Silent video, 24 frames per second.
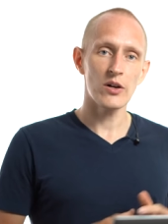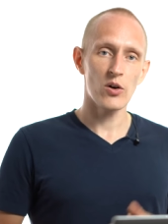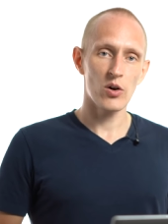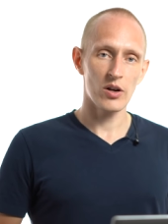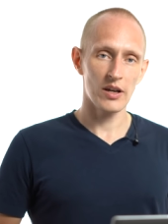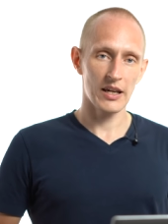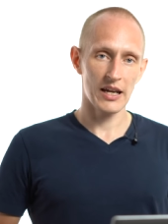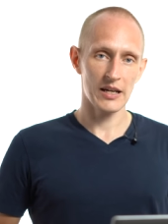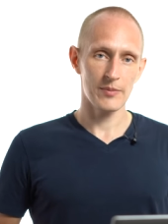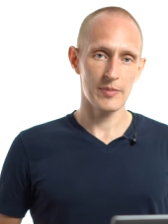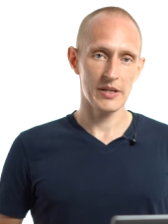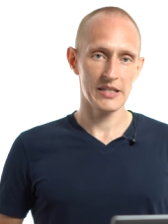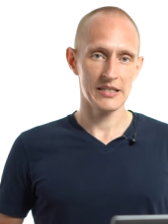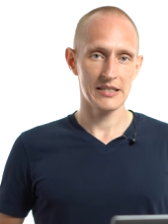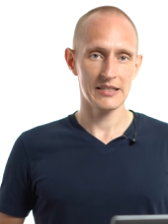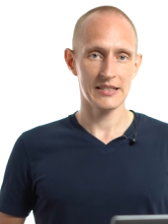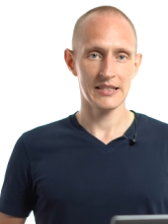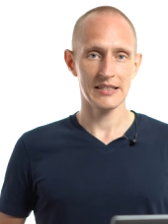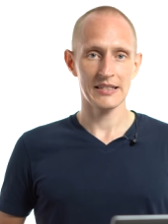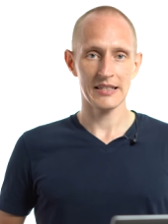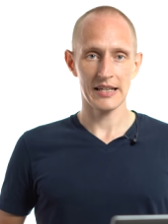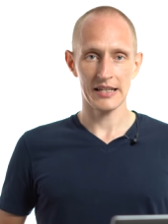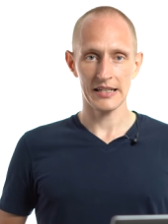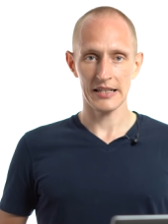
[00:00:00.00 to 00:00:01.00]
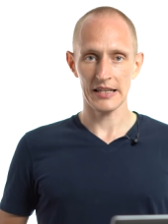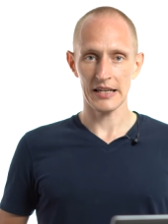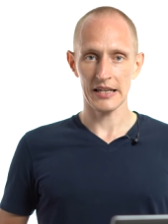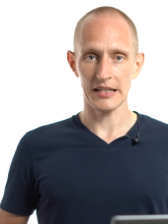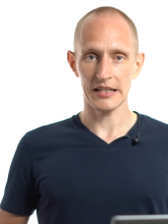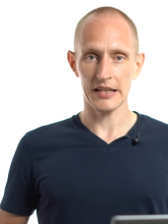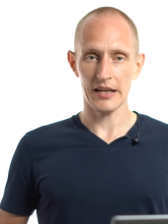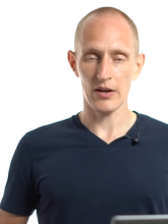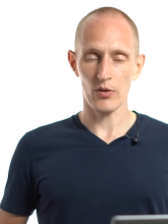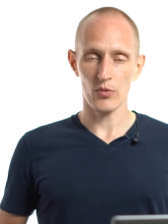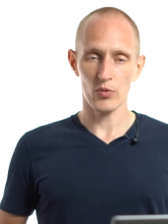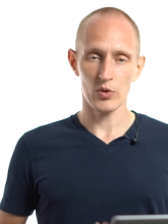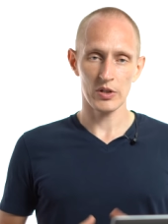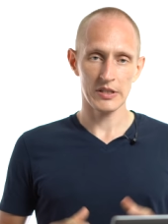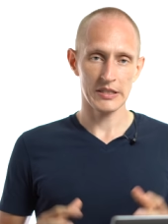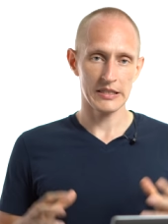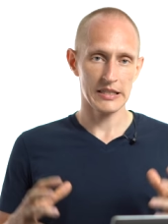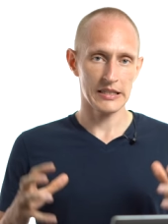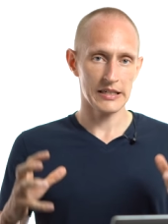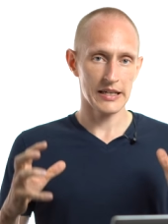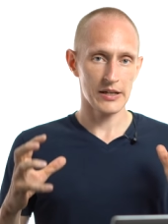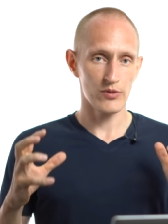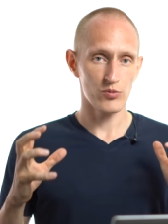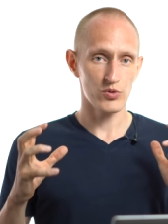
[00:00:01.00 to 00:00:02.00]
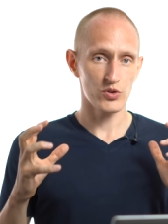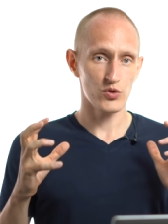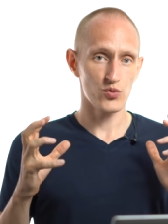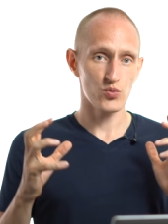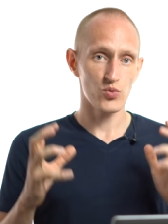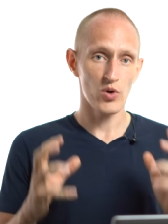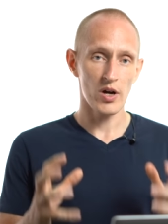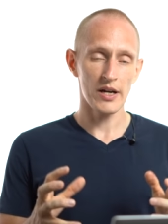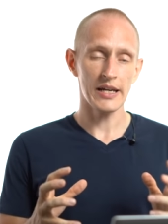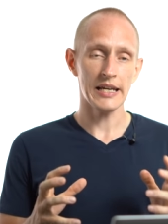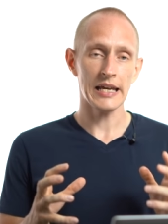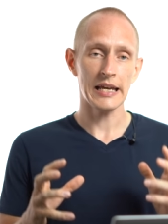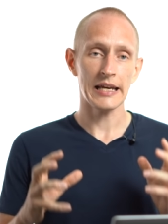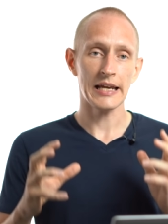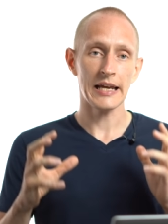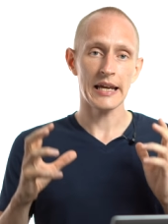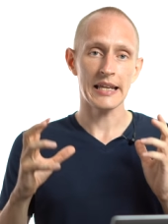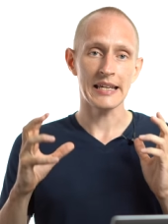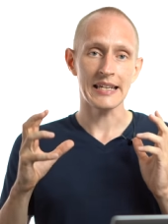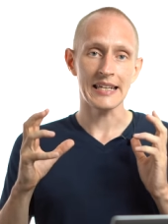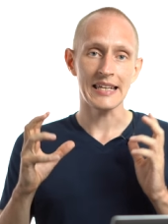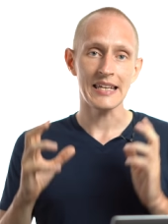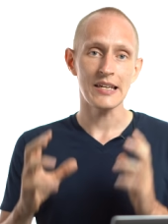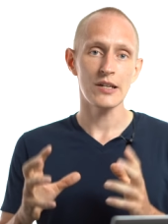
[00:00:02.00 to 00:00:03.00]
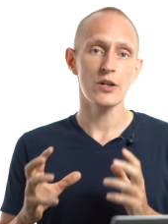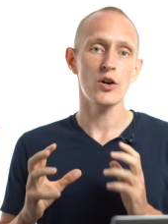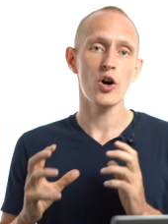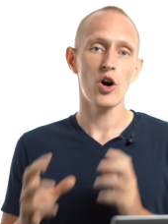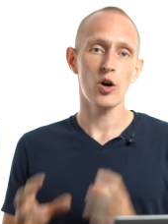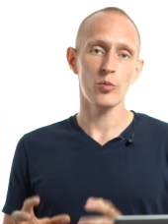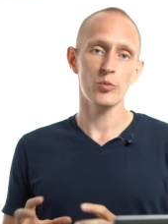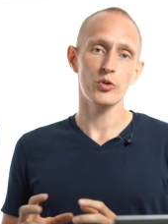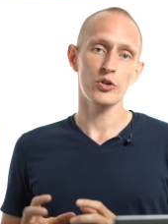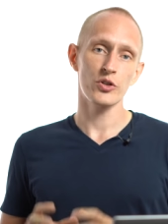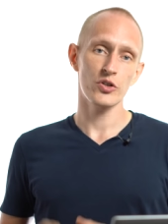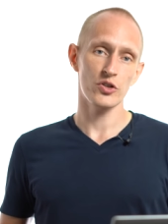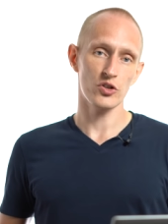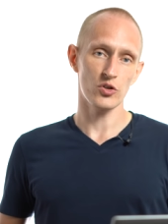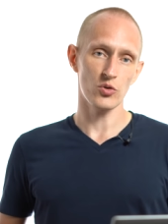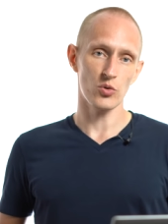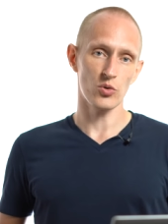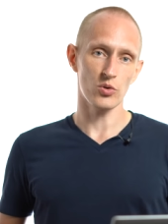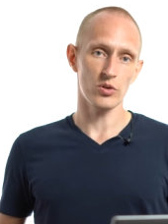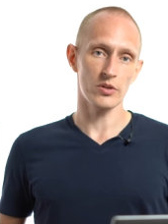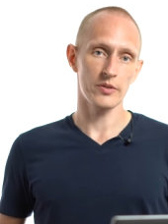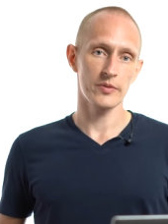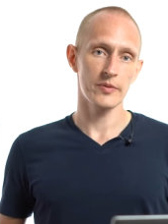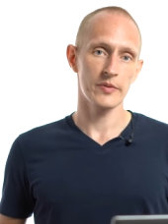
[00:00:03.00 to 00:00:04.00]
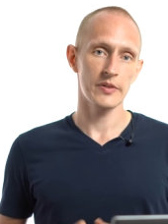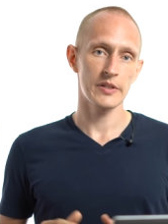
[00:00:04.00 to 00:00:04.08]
online businesses I did was that I was running an e commerce store